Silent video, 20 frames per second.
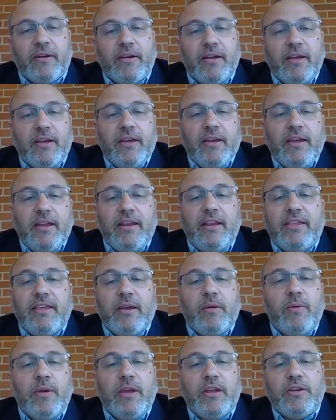anything
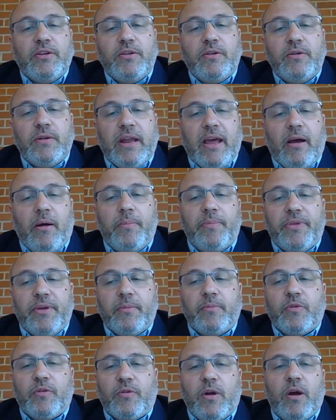we can do to help them
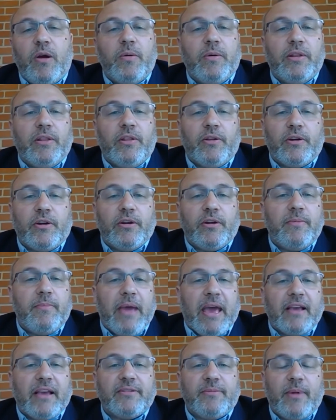grow and learn and
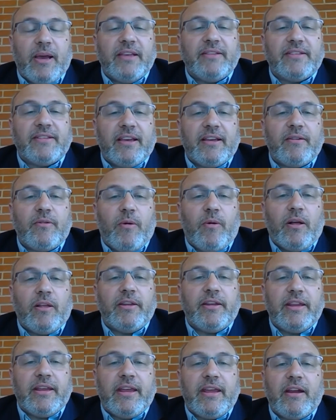maximize that quality
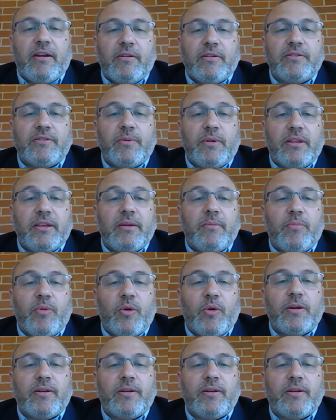care is really important.